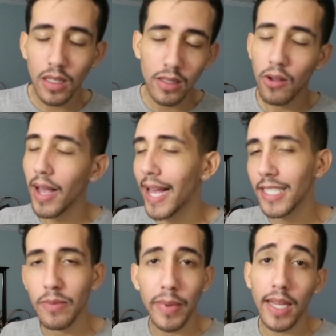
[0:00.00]
Don't
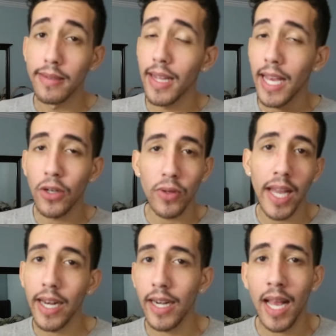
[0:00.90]
ask me, because I don't
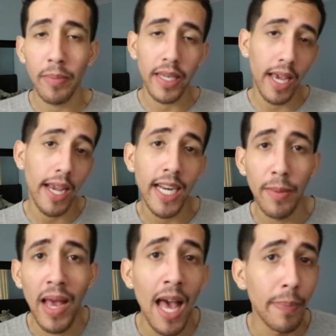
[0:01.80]
get it. I'm gay, and
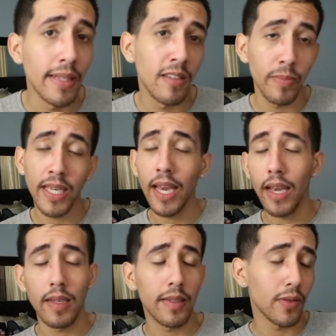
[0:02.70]
I'm happy to be
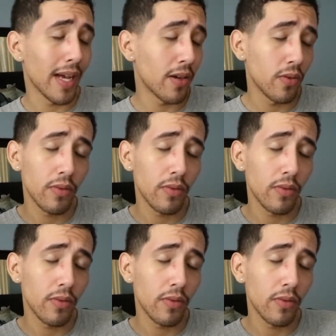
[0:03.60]
gay, so I